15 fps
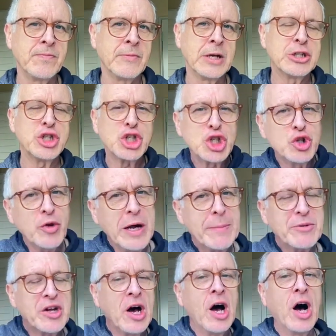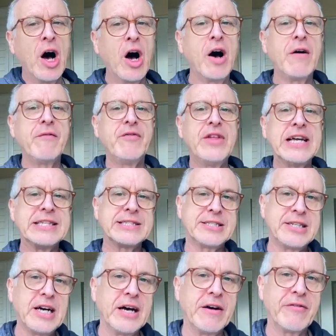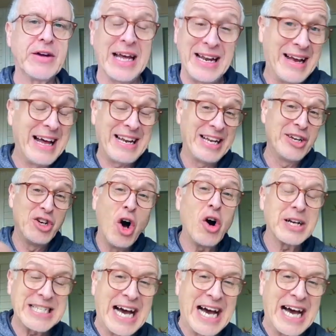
Stripped of this stuff, kind of had it knocked